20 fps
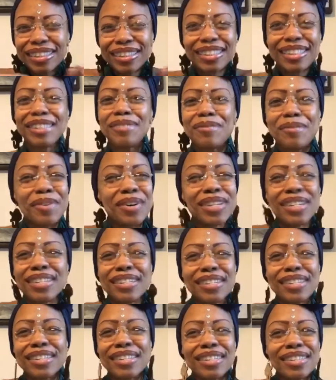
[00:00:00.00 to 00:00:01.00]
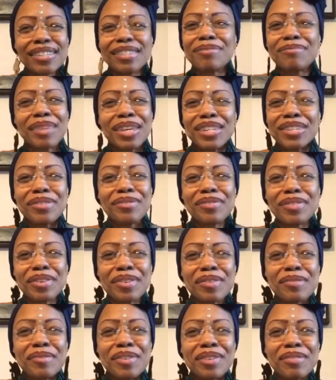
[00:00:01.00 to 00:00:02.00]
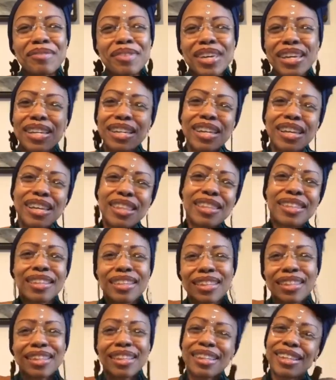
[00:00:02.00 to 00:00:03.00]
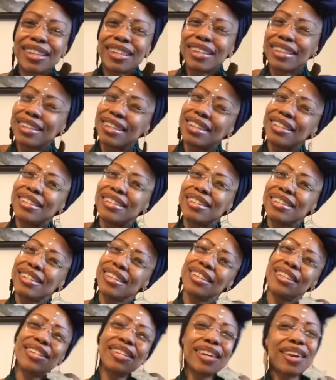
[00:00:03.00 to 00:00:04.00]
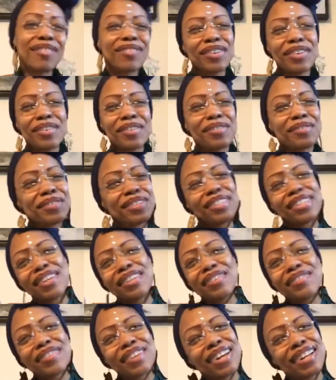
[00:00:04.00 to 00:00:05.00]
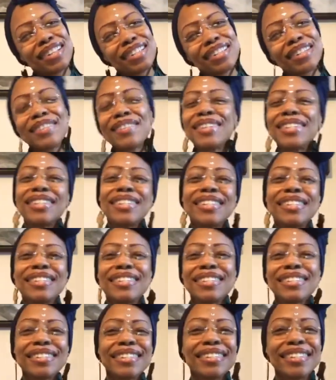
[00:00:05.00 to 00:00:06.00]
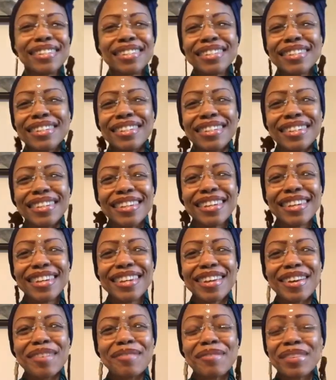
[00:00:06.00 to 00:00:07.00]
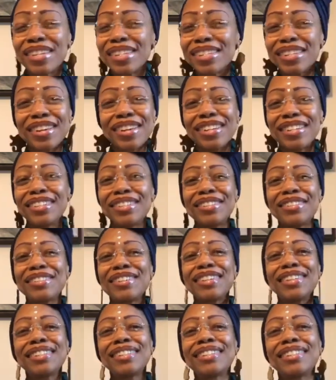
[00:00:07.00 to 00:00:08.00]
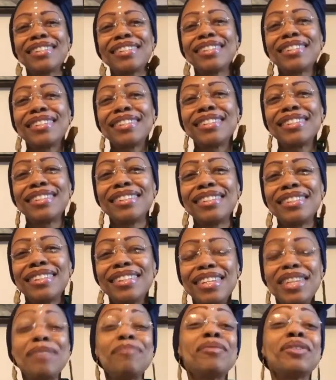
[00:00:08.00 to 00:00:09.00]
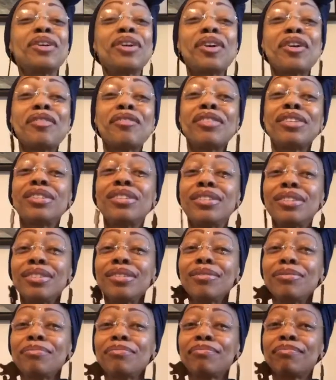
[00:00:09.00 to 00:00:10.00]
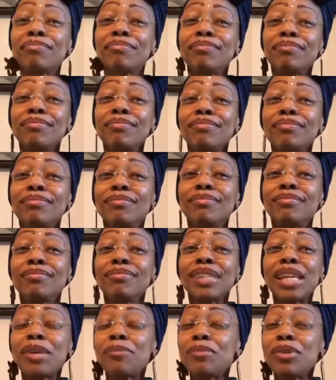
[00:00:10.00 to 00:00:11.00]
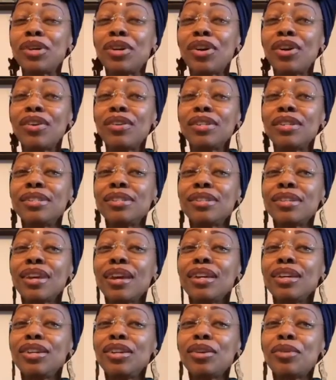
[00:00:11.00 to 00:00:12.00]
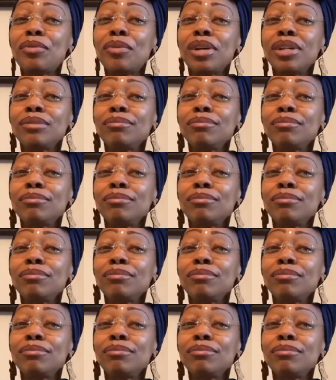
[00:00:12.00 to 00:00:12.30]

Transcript: One is just makes you feel one way and the other. They just each have their own set of consequences. But it's all a choice. Keep your courage. Keep your courage and say, you know what?